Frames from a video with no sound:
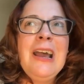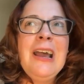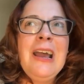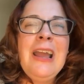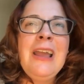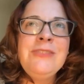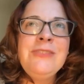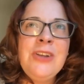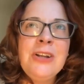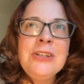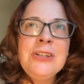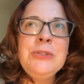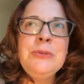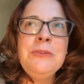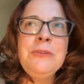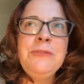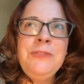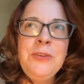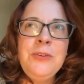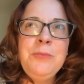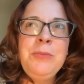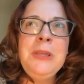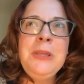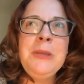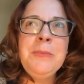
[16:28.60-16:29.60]
I've talked to
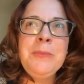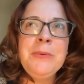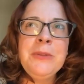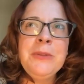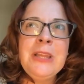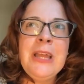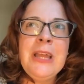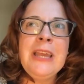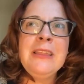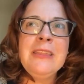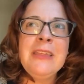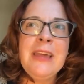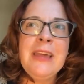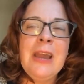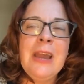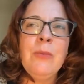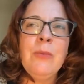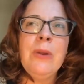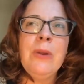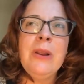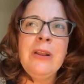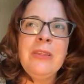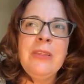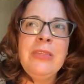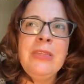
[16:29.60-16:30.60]
a few people like
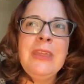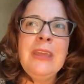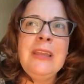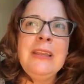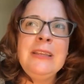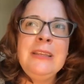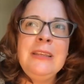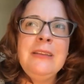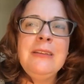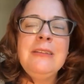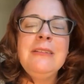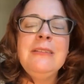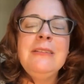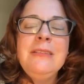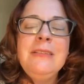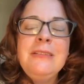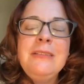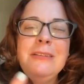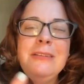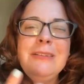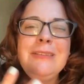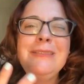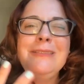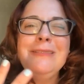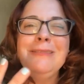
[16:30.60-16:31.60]
that, where they
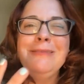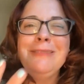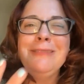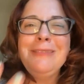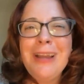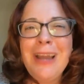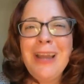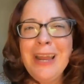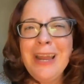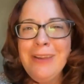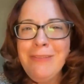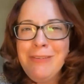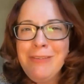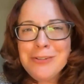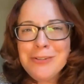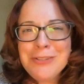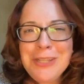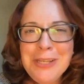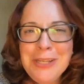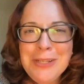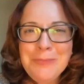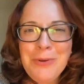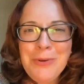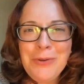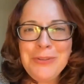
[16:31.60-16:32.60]
kind of
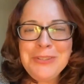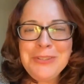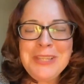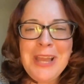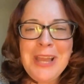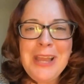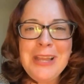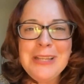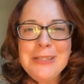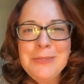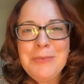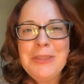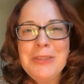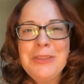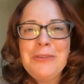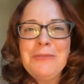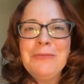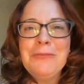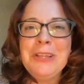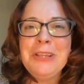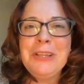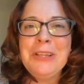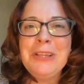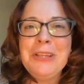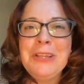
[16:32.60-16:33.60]
understand both sides, but
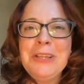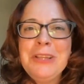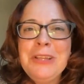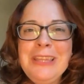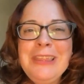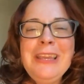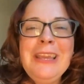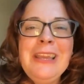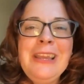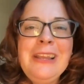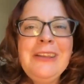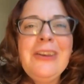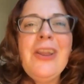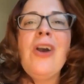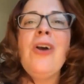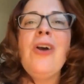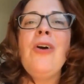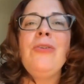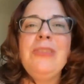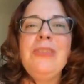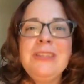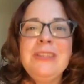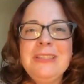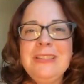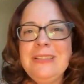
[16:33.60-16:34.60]
they're really
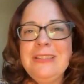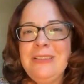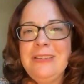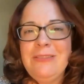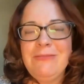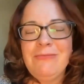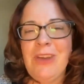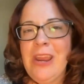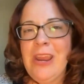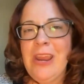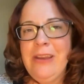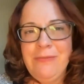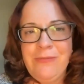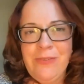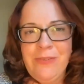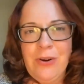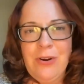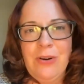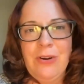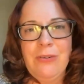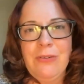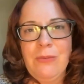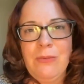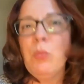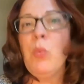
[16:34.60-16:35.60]
thinking, no, this isn't right
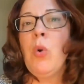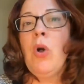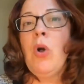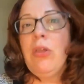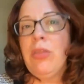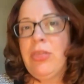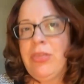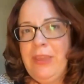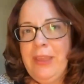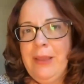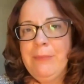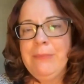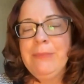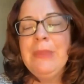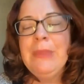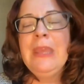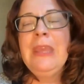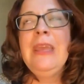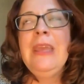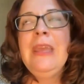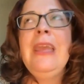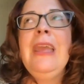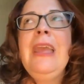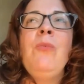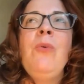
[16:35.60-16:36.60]
for Waltham.
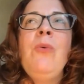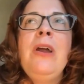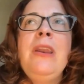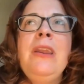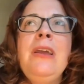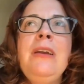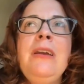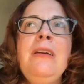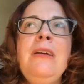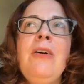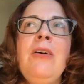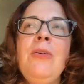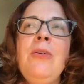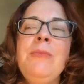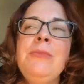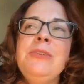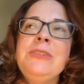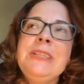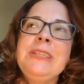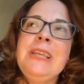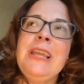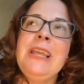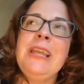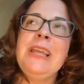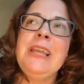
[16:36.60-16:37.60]
And I want to
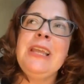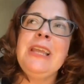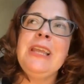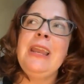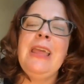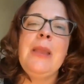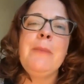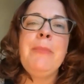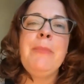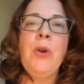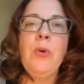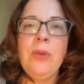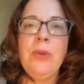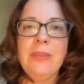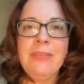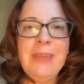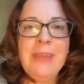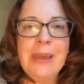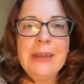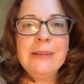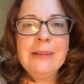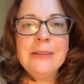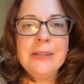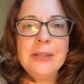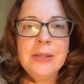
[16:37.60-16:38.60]
almost kind of like
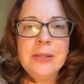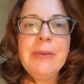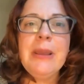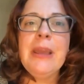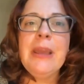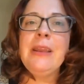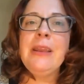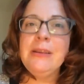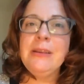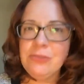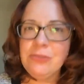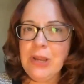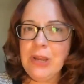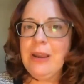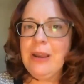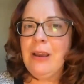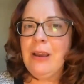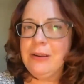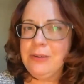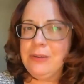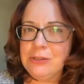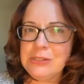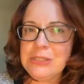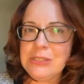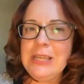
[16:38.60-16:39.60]
poke at that a little bit and
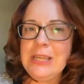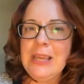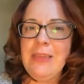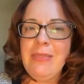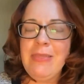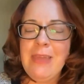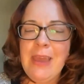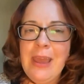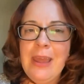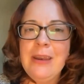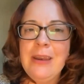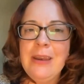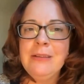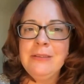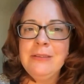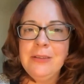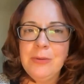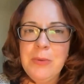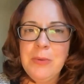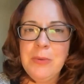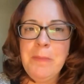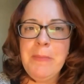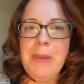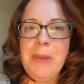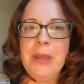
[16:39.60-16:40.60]
try to understand that
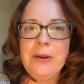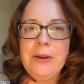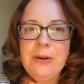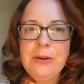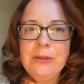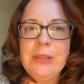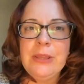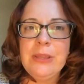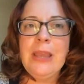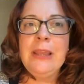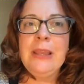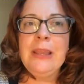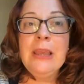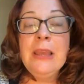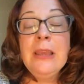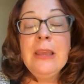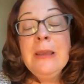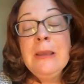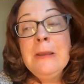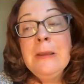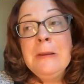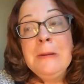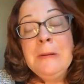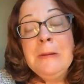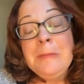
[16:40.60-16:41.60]
a little bit better.
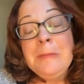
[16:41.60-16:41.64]
Like,